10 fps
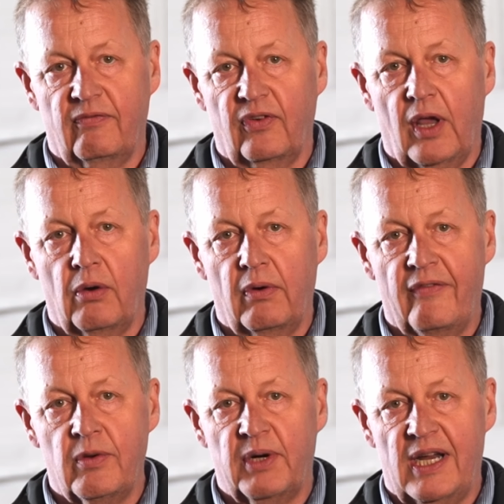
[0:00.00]
flow of
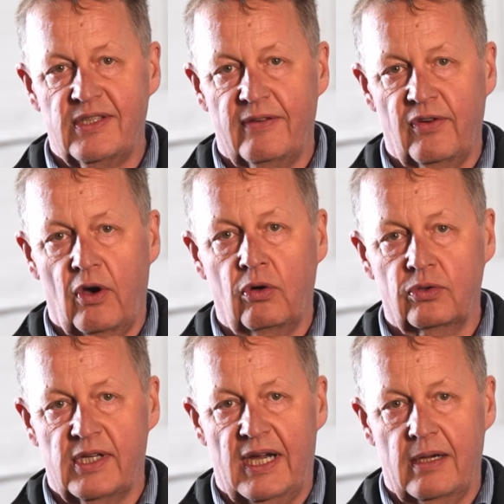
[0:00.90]
abrasive at all
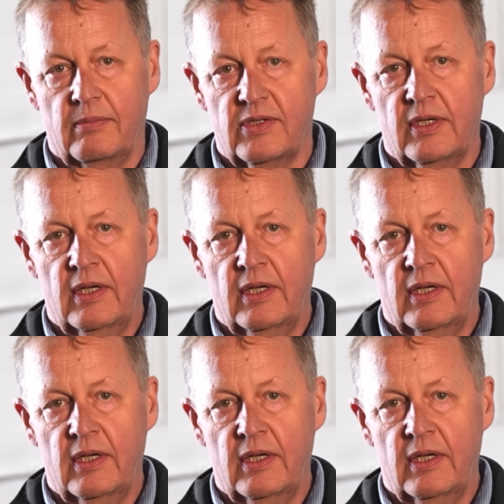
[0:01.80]
times.